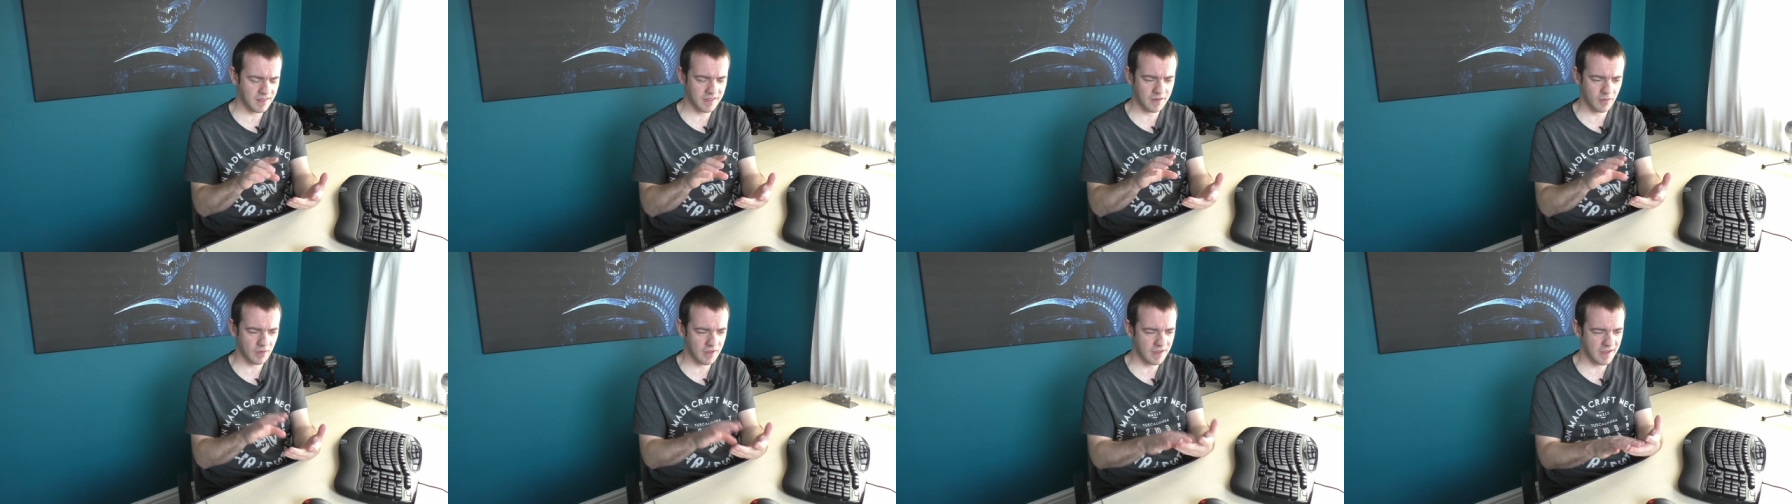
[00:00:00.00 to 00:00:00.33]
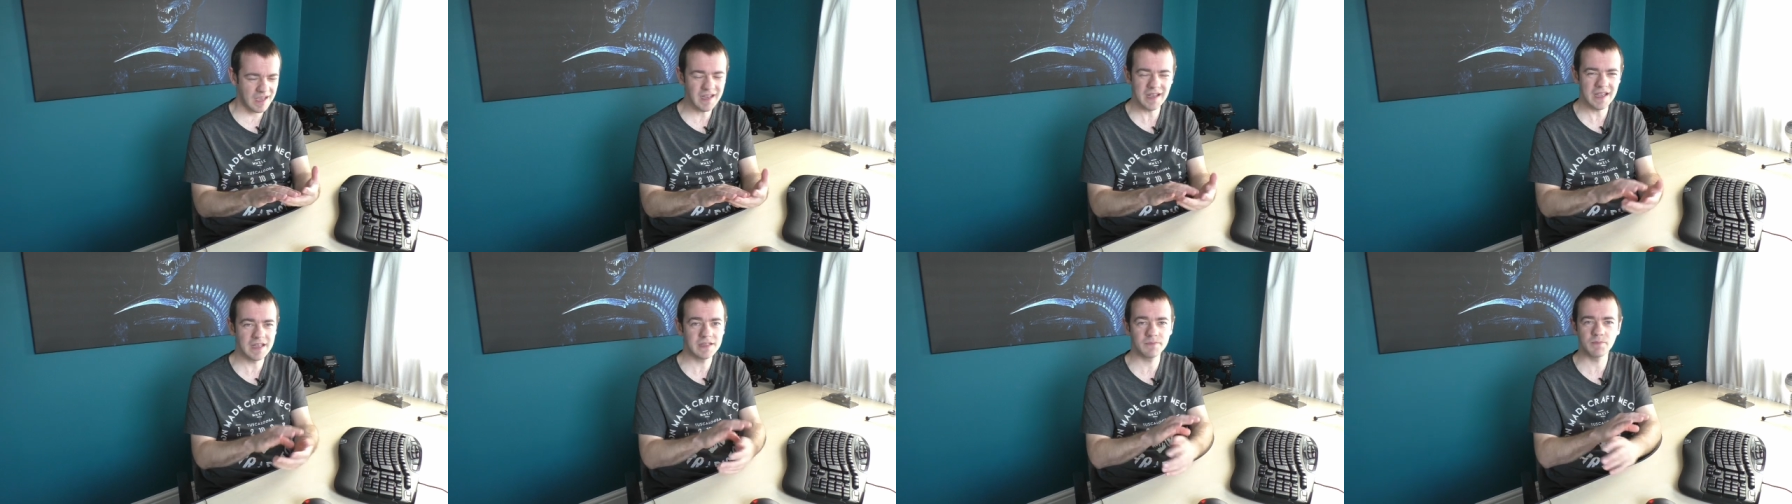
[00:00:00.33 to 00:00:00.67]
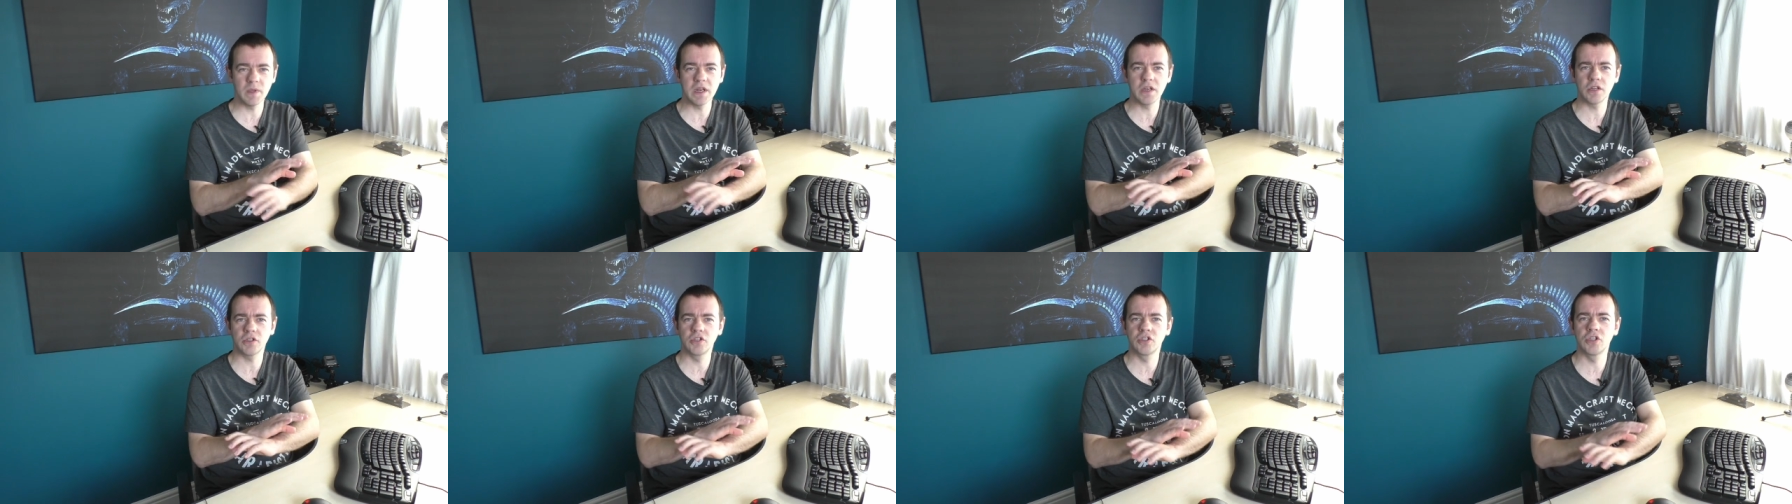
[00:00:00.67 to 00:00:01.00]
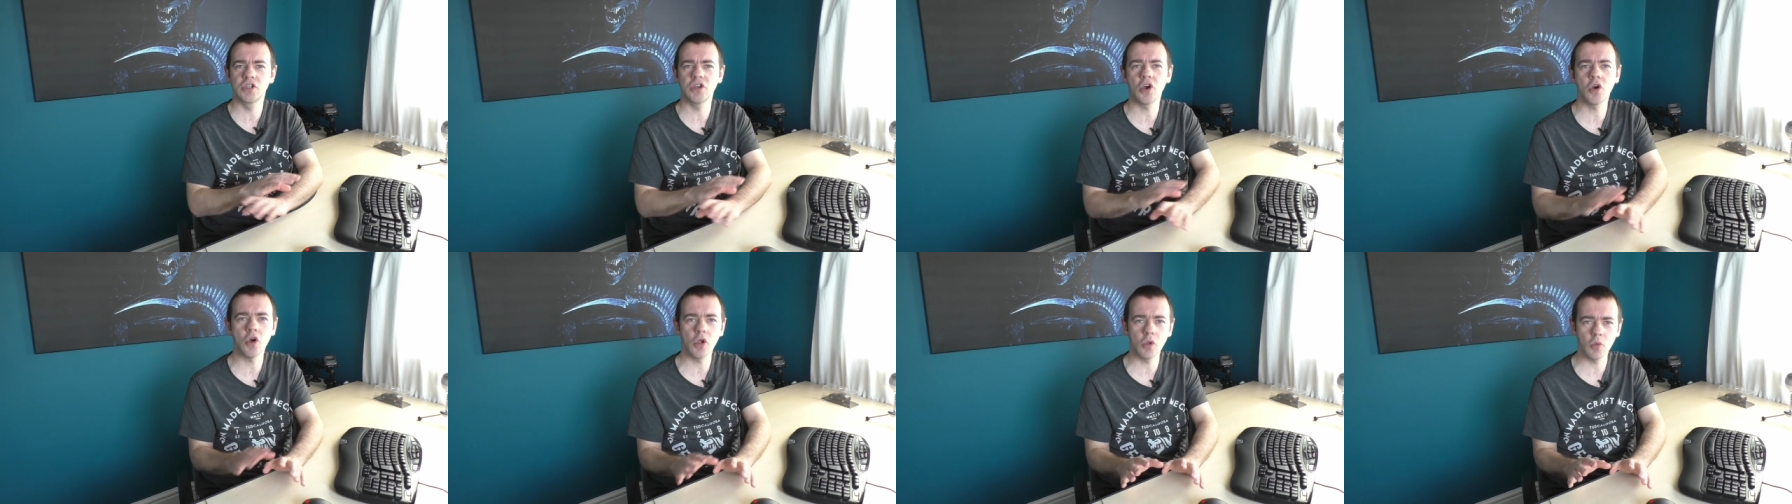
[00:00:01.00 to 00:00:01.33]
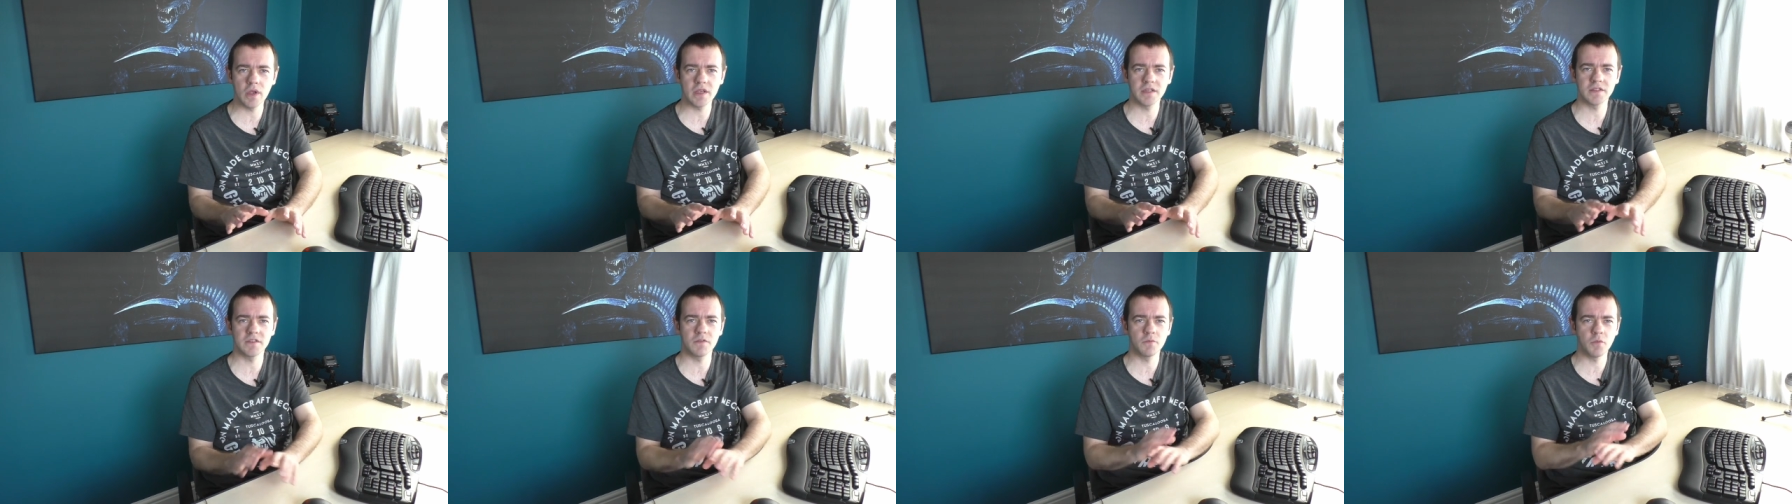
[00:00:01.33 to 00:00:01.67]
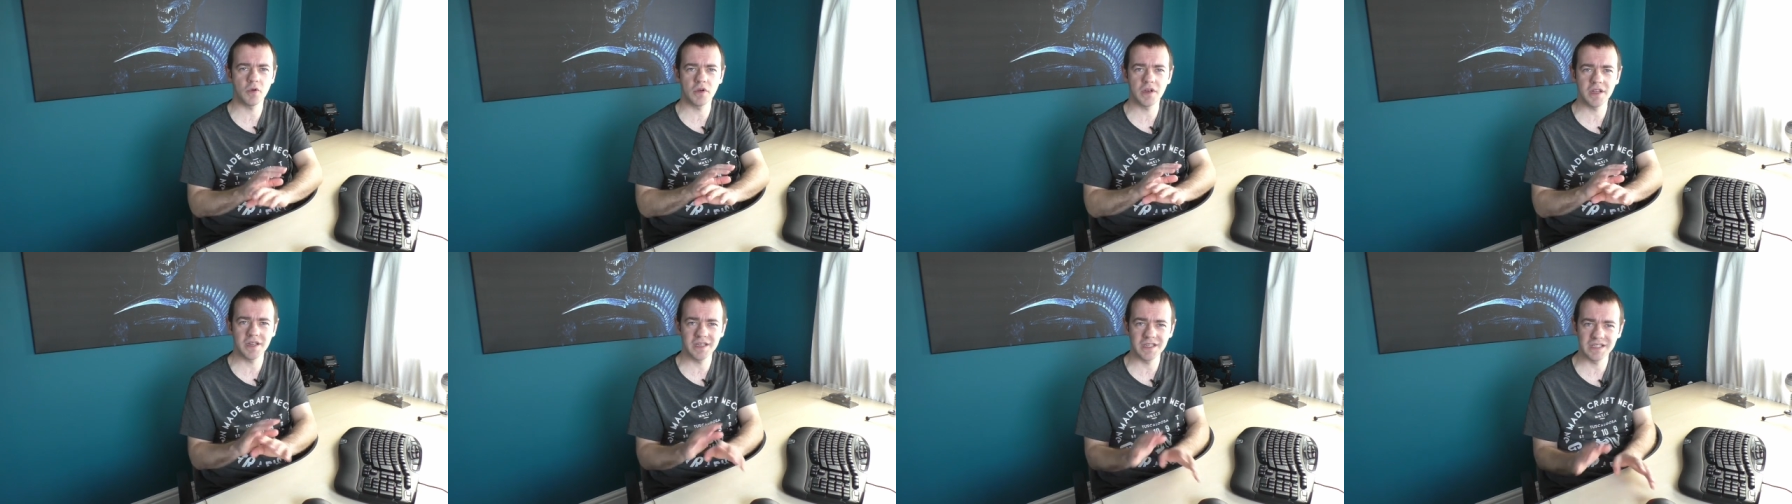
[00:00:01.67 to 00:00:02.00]
The, it's been a total waste of
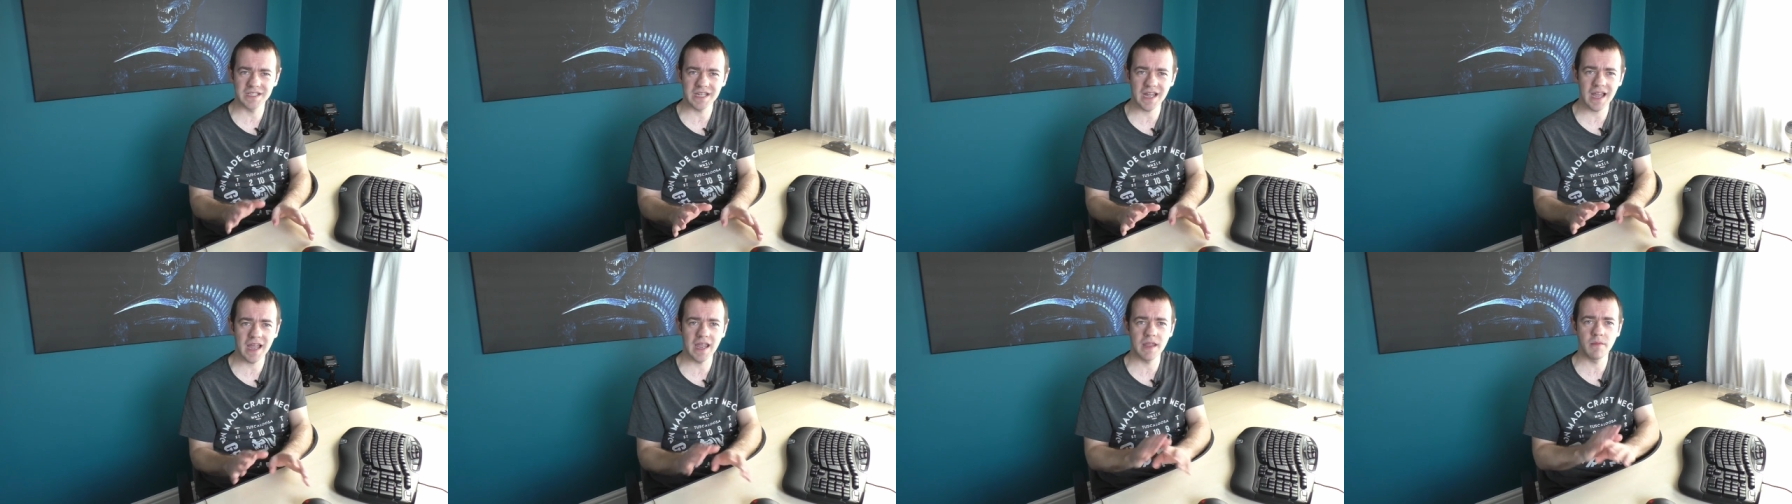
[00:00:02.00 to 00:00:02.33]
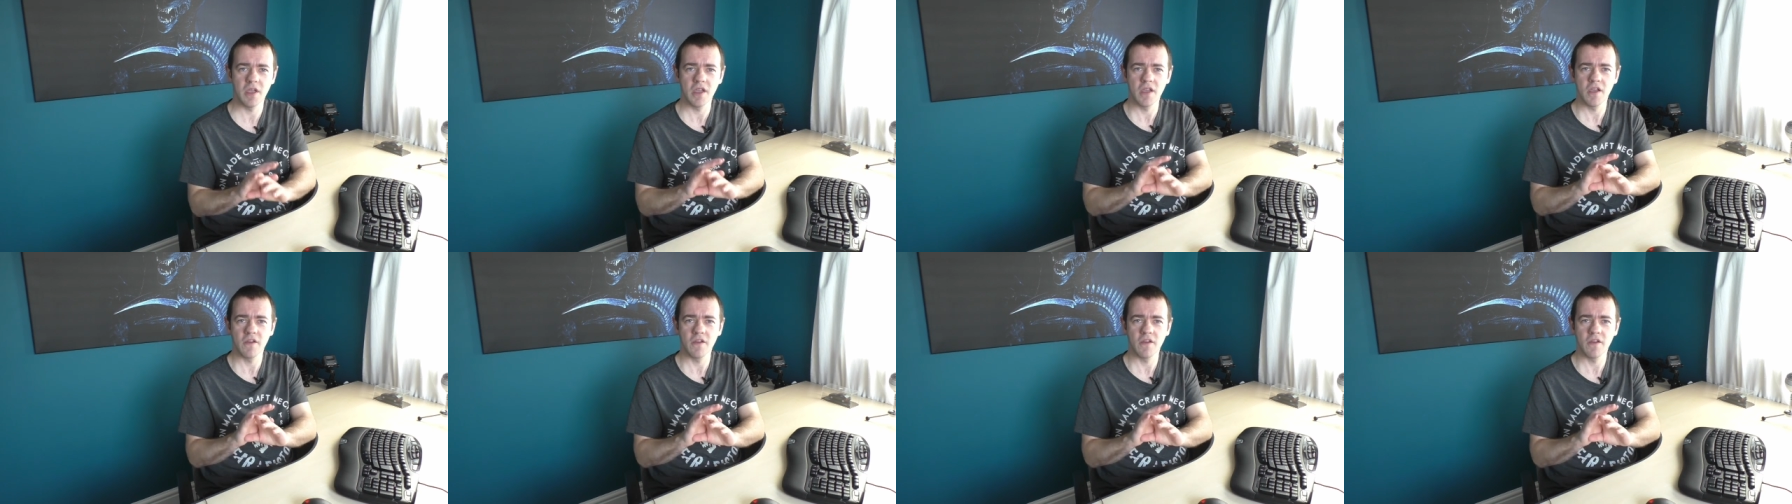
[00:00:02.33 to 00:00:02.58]
money and time